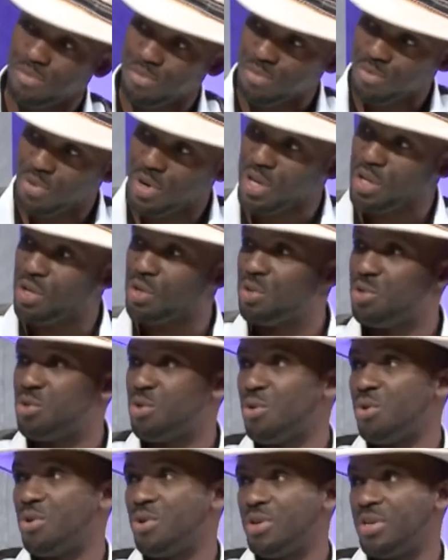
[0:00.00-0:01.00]
radio
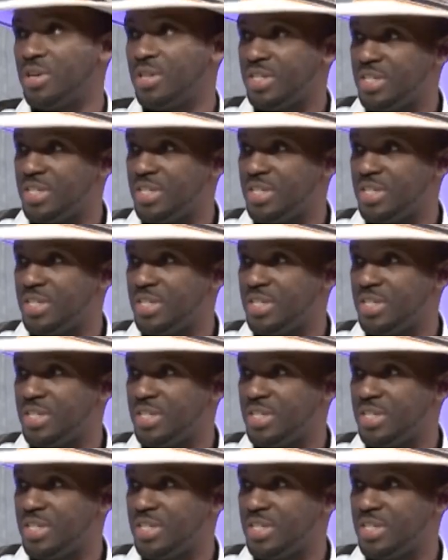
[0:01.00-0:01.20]
tour,